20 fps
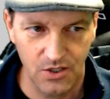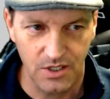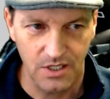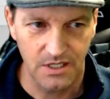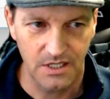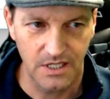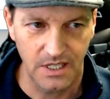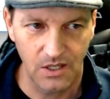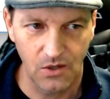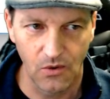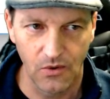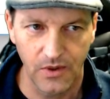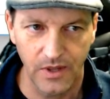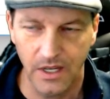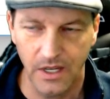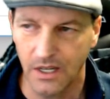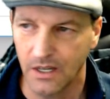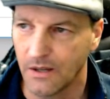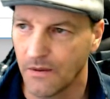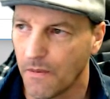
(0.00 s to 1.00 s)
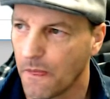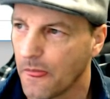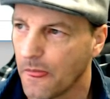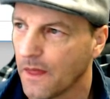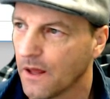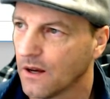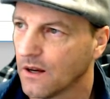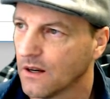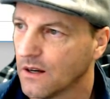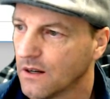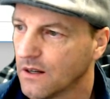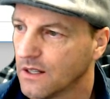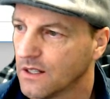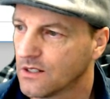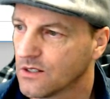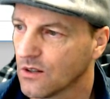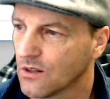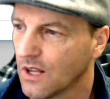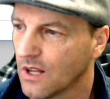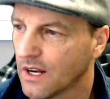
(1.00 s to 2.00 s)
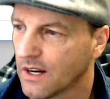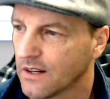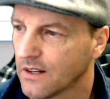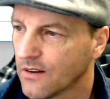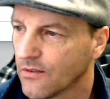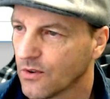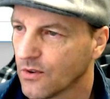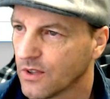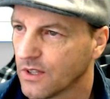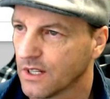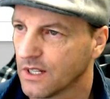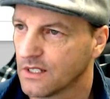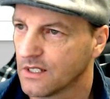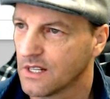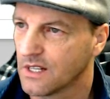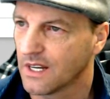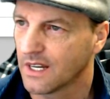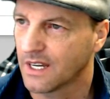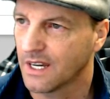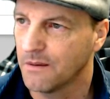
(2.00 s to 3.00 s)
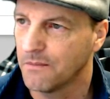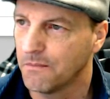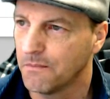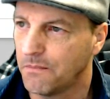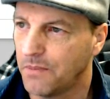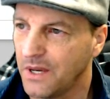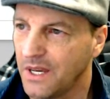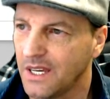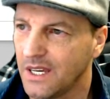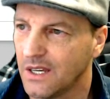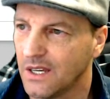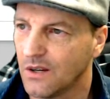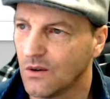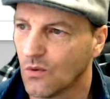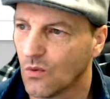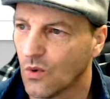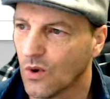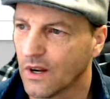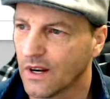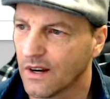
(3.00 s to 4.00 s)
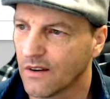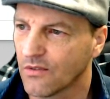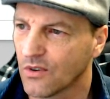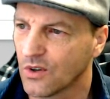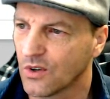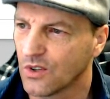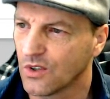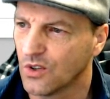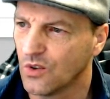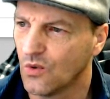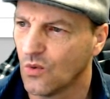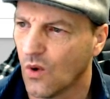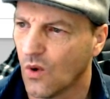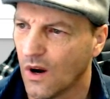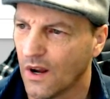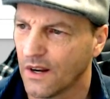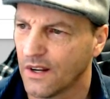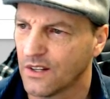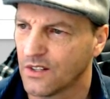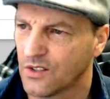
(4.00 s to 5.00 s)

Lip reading: a single thing. It's a lot of different things. It can be whatever you want it